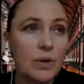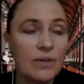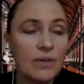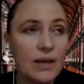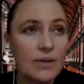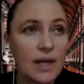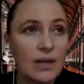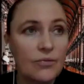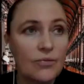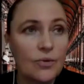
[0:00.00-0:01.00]
we have done
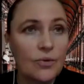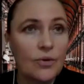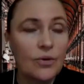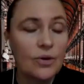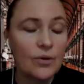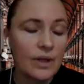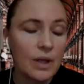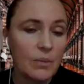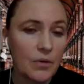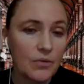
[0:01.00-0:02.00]
that for a
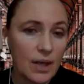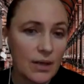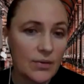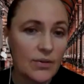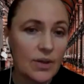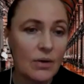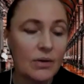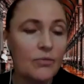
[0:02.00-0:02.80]
number of years now.